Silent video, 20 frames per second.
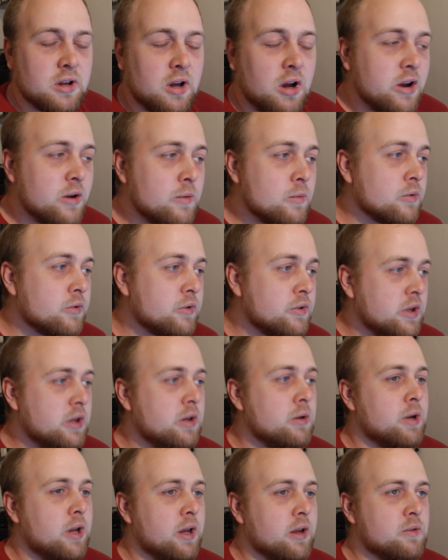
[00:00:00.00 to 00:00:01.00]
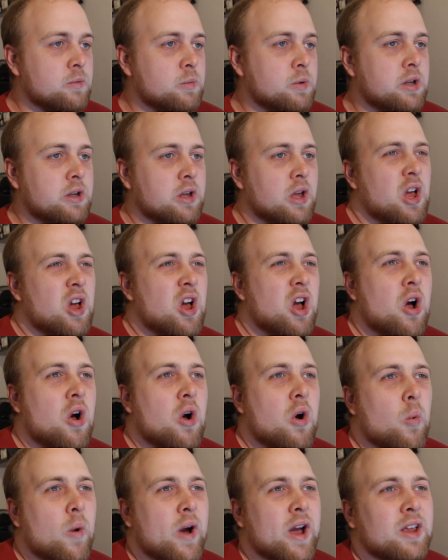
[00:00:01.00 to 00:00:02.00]
I will see you next week
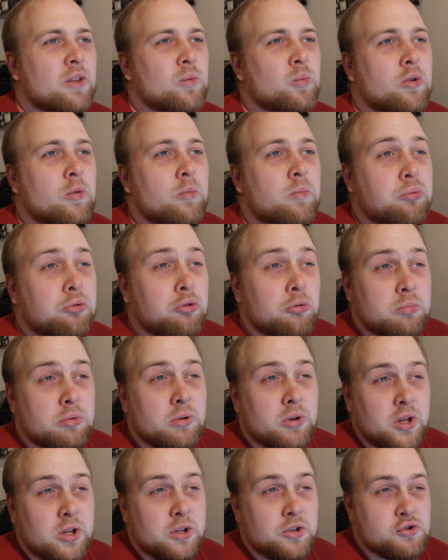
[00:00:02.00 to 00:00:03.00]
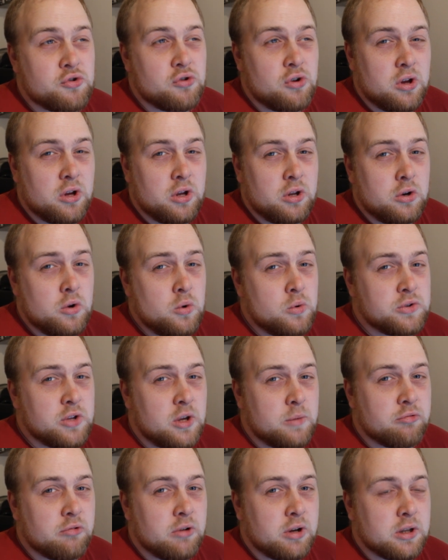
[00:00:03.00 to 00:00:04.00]
when we'll probably try a new
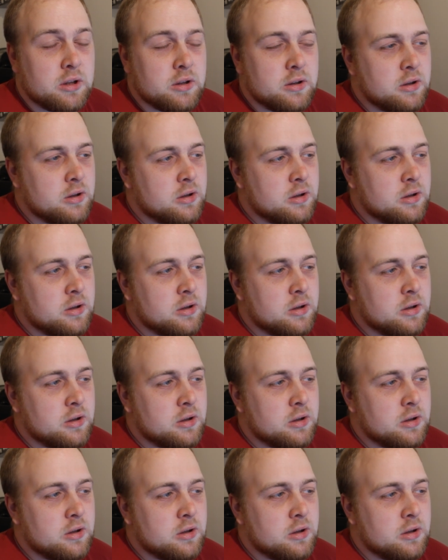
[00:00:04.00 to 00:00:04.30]
subreddit.